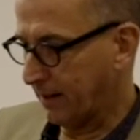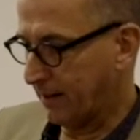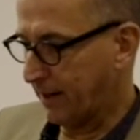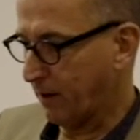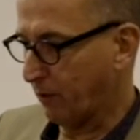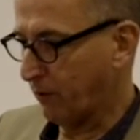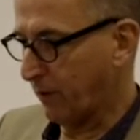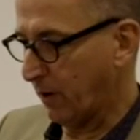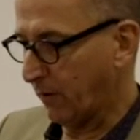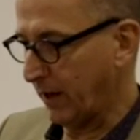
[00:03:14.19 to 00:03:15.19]
thing
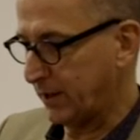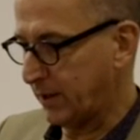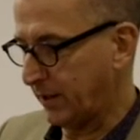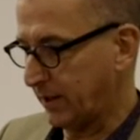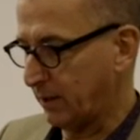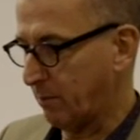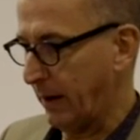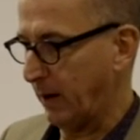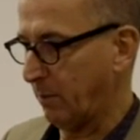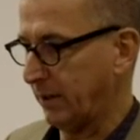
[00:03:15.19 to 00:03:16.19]
of actually
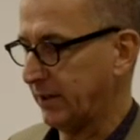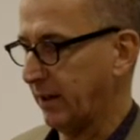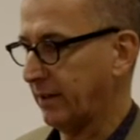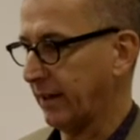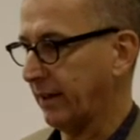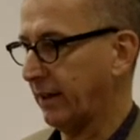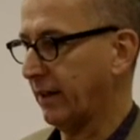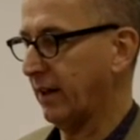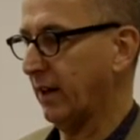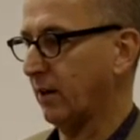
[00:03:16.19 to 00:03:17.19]
disempowerment, I think,
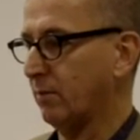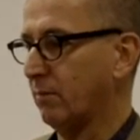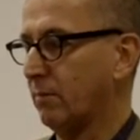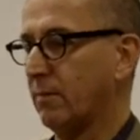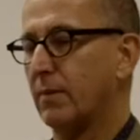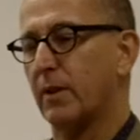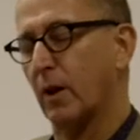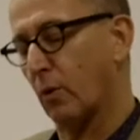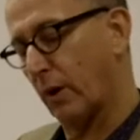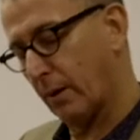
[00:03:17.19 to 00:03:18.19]

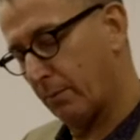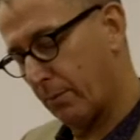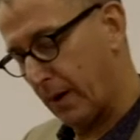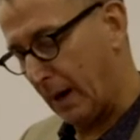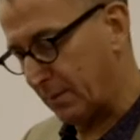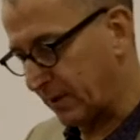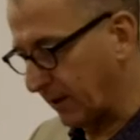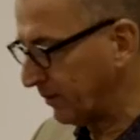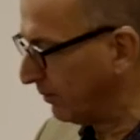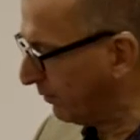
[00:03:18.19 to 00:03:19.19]
that we've perhaps
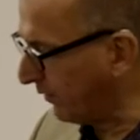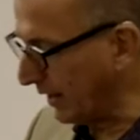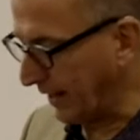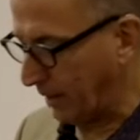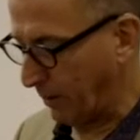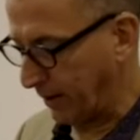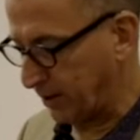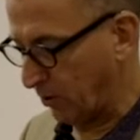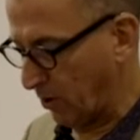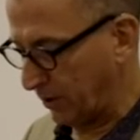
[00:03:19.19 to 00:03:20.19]
are feeling our way
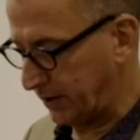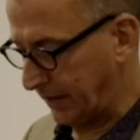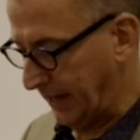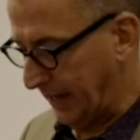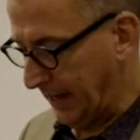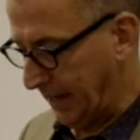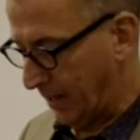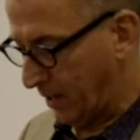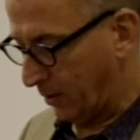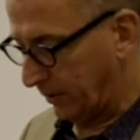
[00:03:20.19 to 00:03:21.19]
towards
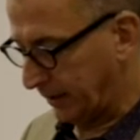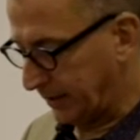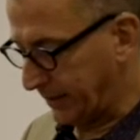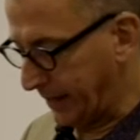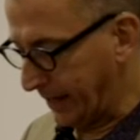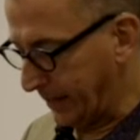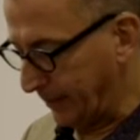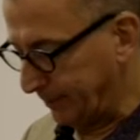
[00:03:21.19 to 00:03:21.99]
on this day.